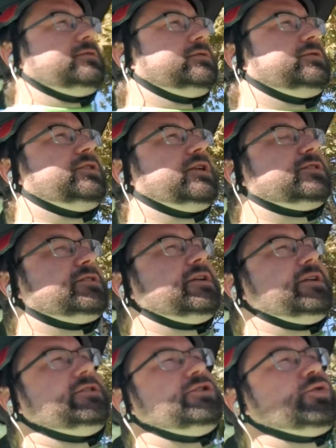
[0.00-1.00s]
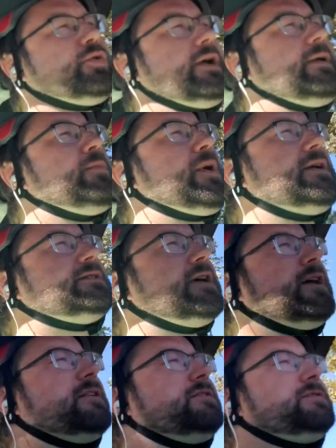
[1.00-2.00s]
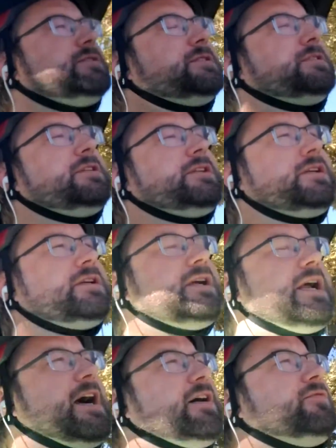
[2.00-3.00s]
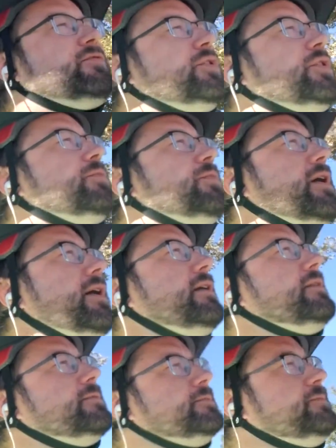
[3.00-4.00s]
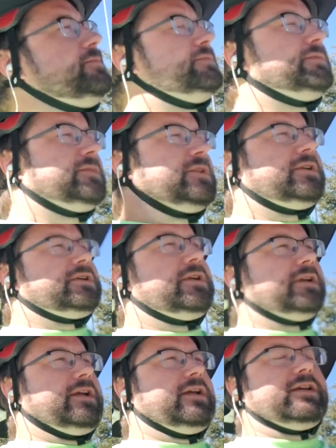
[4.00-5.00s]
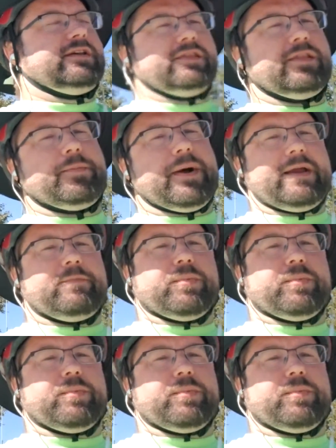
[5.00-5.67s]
Just enjoying myself out for a ride in the bike